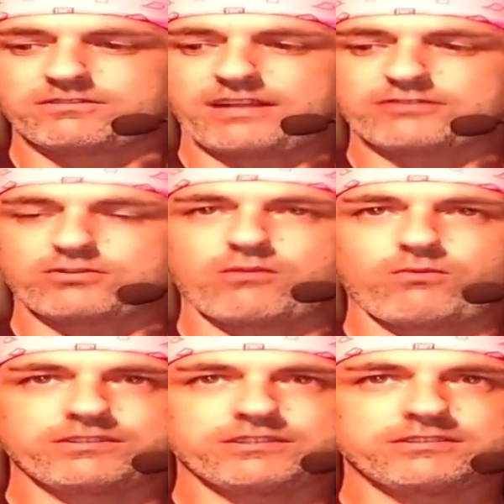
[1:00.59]
That's what I
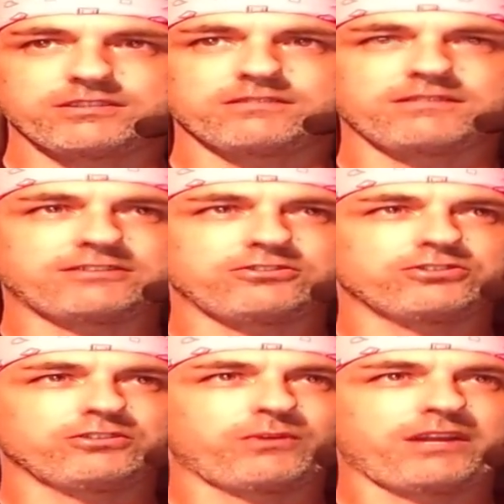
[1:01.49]
wanted to see. That's
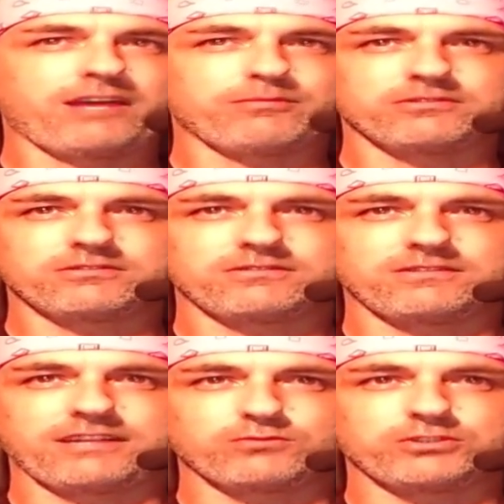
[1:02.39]
usually what happens.
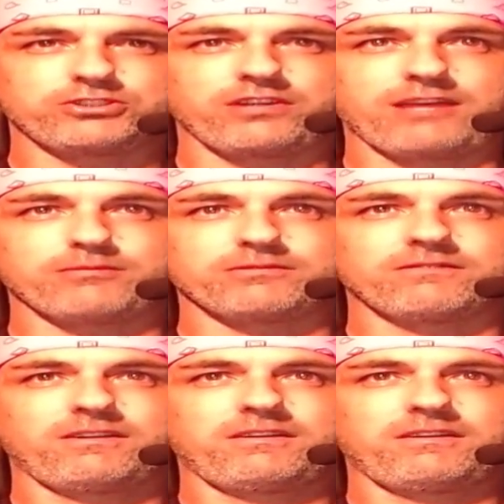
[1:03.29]
That's what should happen.